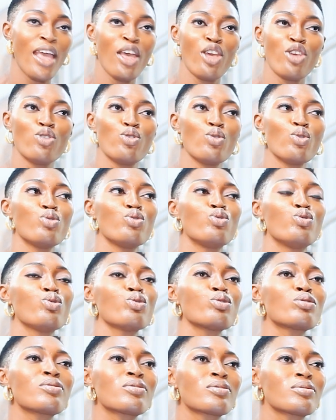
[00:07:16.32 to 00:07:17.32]
you
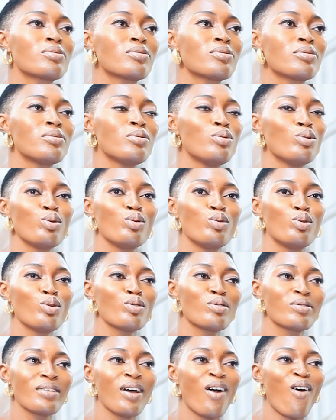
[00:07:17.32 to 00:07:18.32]

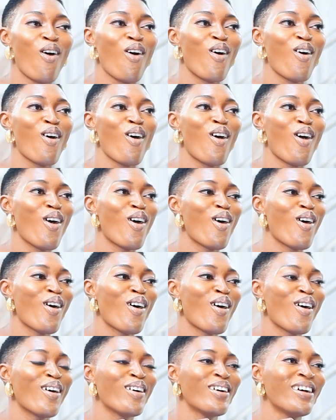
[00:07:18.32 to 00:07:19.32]
use
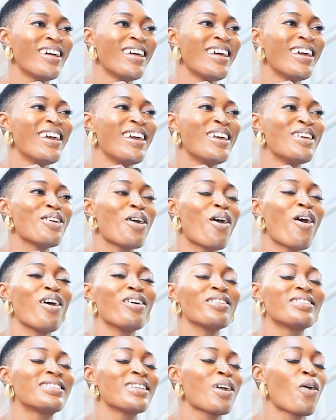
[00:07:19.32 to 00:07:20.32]
all
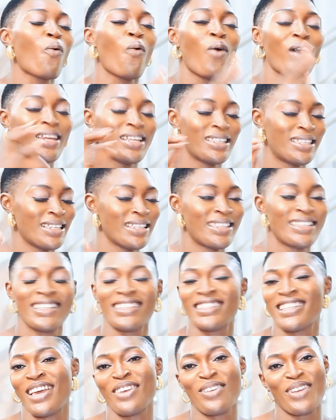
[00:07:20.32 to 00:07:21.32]
the quality
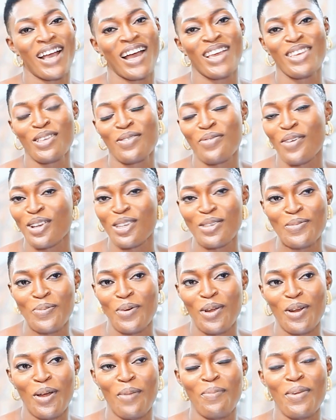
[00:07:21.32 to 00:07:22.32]
things that you can use for this
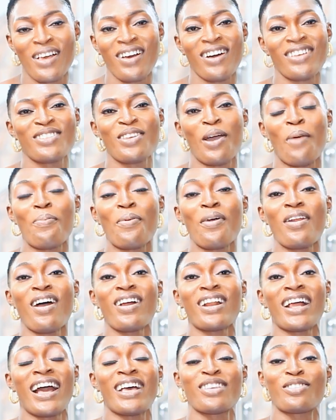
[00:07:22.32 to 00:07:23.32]
product, because your
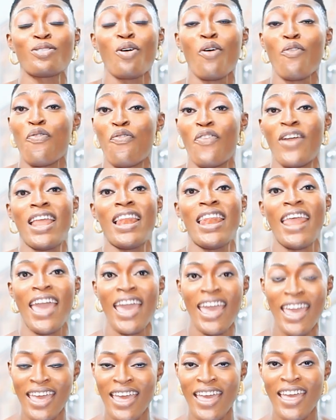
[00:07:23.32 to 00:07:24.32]
product can so
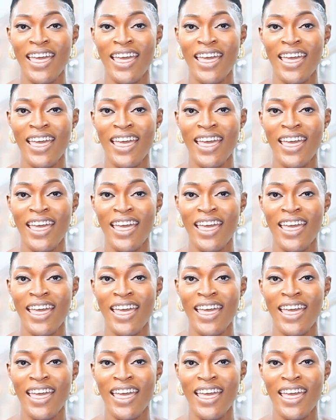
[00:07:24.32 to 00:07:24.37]
fail.